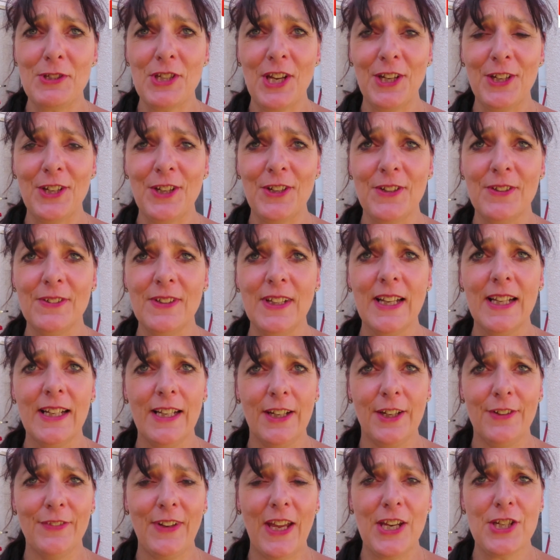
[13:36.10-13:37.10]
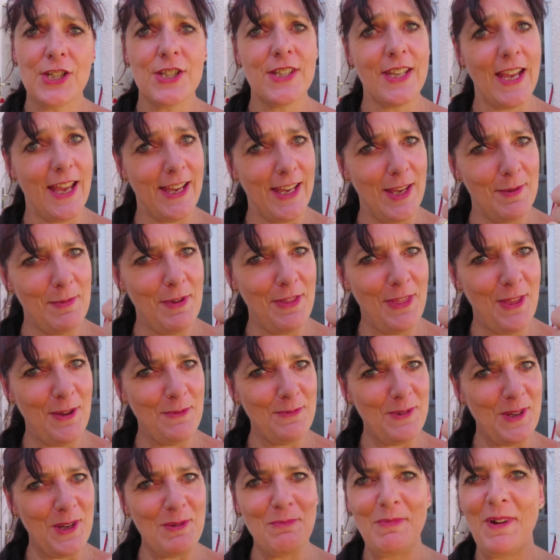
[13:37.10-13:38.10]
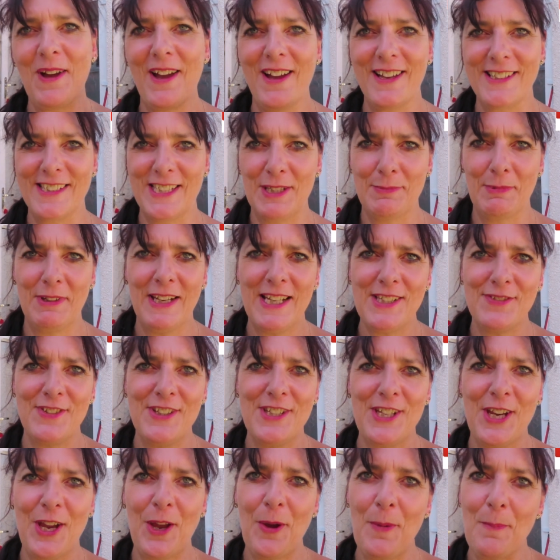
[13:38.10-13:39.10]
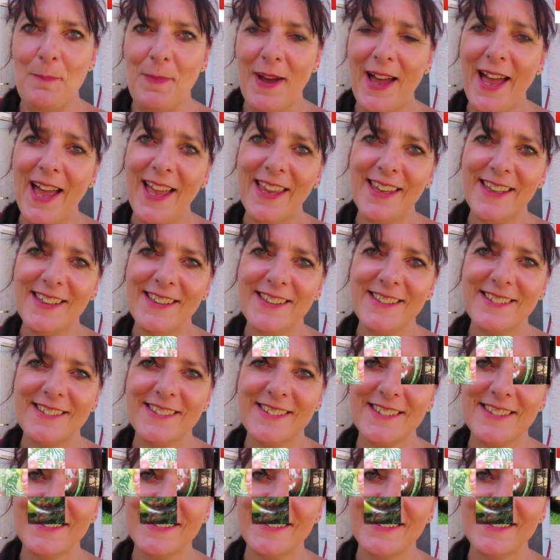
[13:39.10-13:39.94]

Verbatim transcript: to my channel, notifications and give me a thumbs up. I'll see you in my next video. Bye!